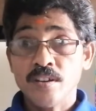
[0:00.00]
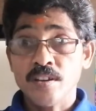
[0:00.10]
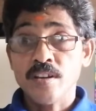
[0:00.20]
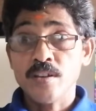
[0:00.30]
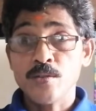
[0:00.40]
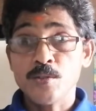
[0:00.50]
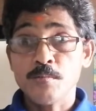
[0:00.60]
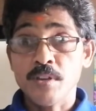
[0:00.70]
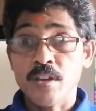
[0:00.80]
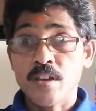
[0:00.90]
Really use
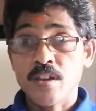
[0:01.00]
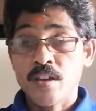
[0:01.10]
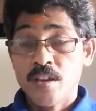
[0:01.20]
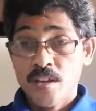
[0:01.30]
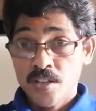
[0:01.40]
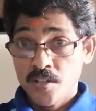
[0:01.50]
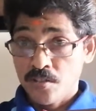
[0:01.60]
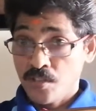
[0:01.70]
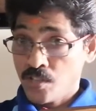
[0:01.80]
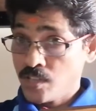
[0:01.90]
me.
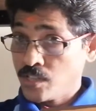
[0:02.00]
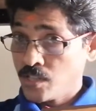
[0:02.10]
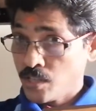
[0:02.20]
This is